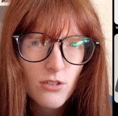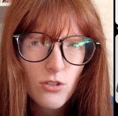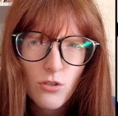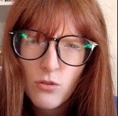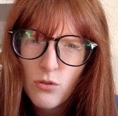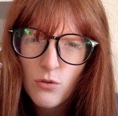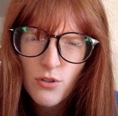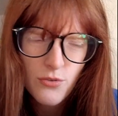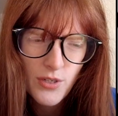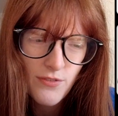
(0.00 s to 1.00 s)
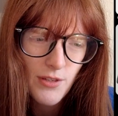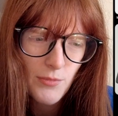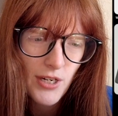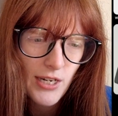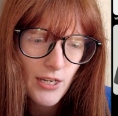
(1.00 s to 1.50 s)
2 or 3 of them
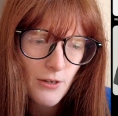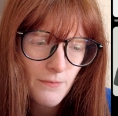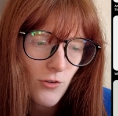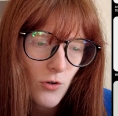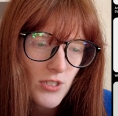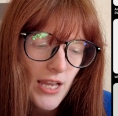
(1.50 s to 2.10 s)
right now. Of course,